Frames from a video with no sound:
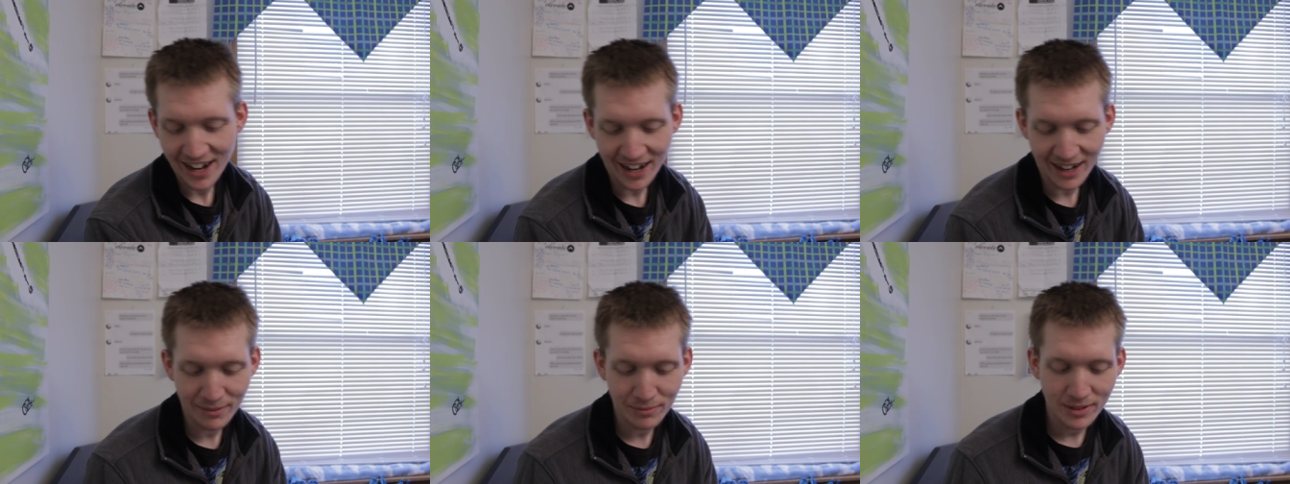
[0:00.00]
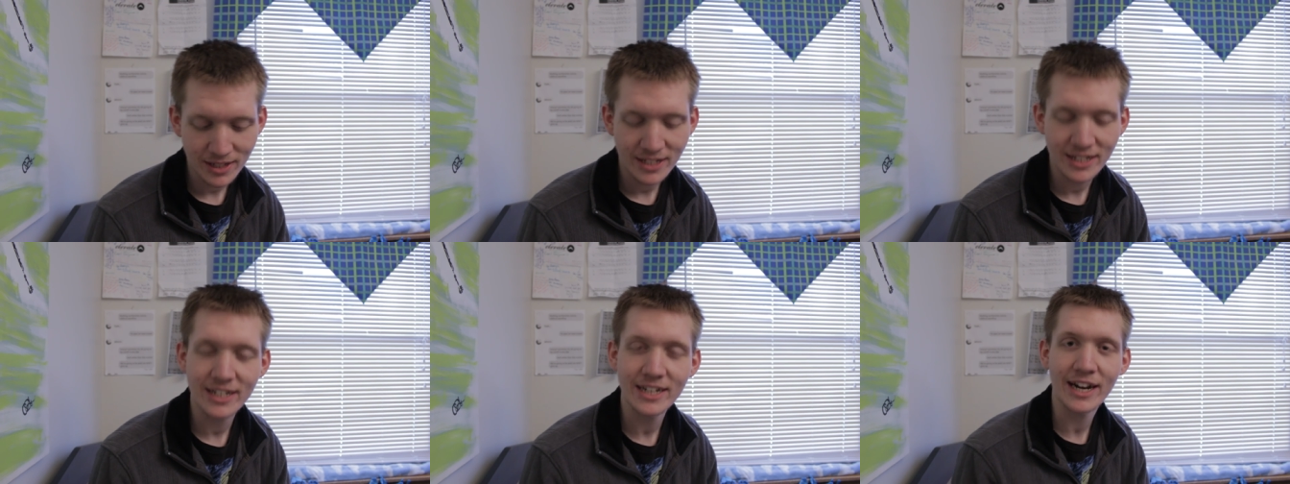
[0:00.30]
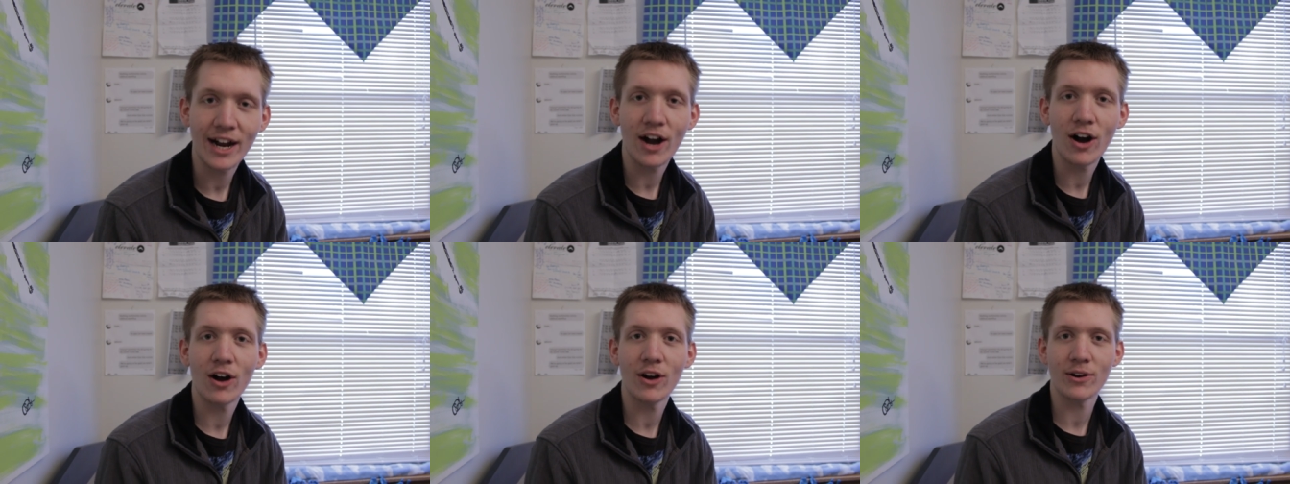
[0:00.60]
I've been
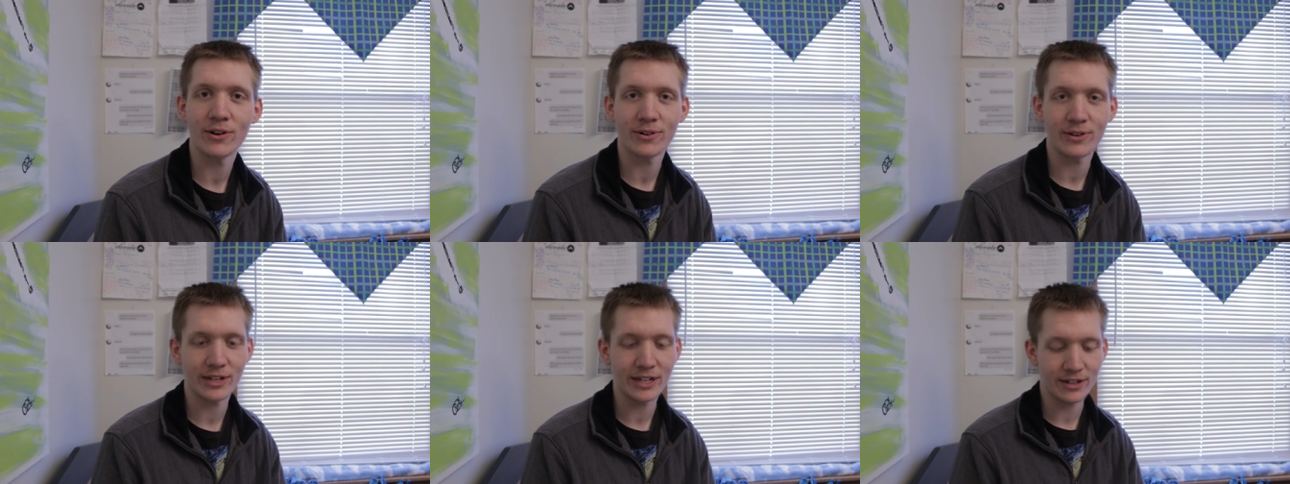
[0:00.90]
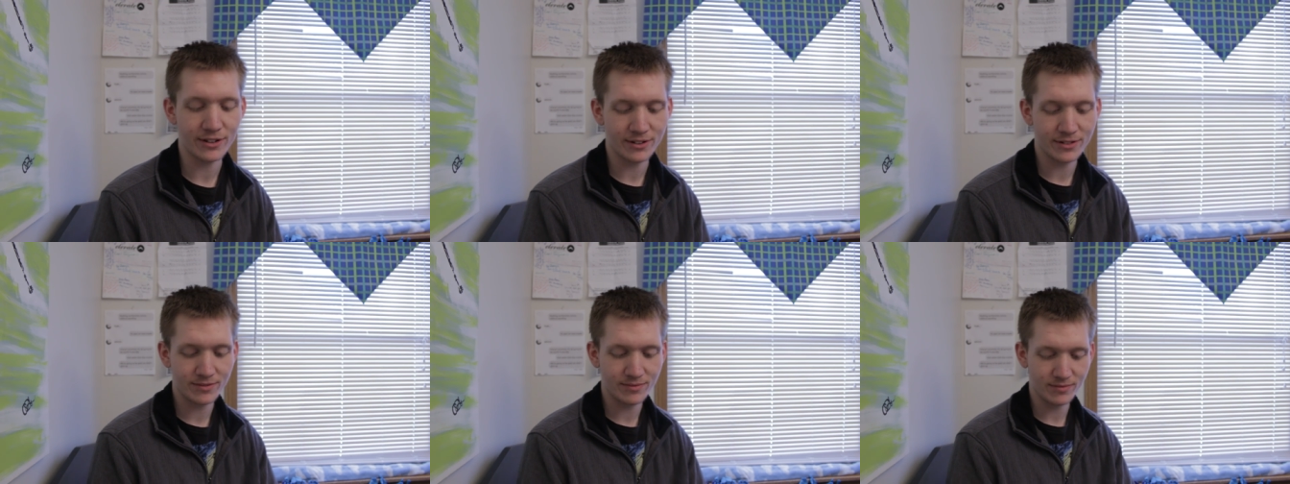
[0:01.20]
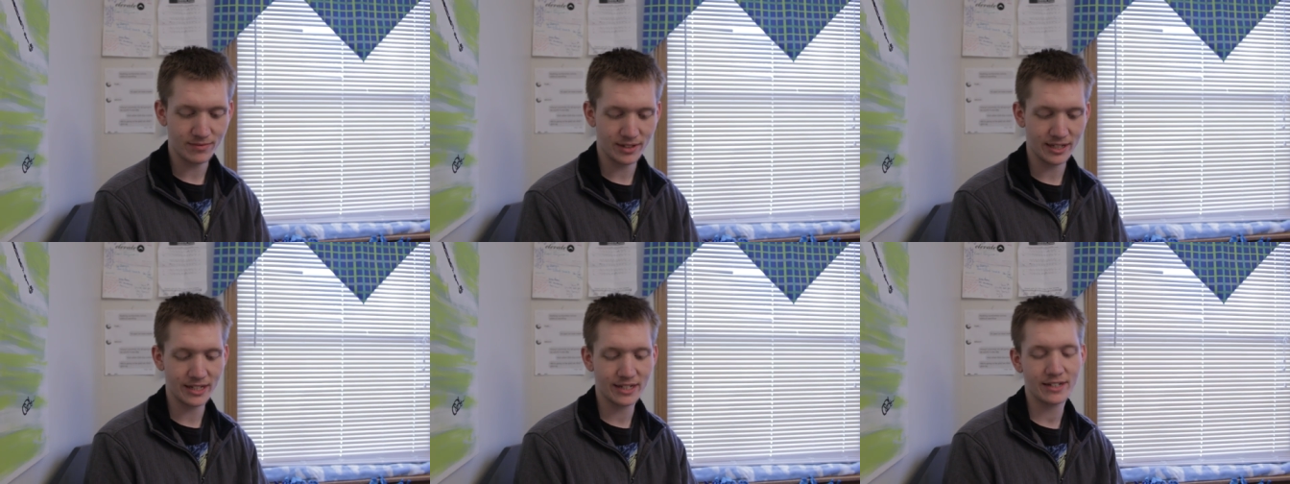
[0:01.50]
getting hungrier.
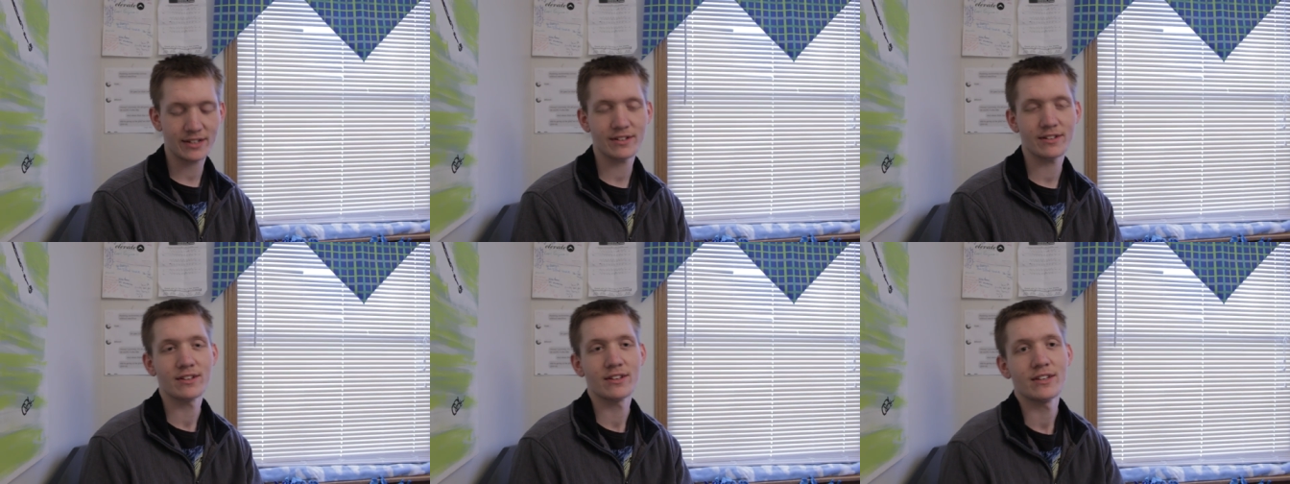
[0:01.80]
Like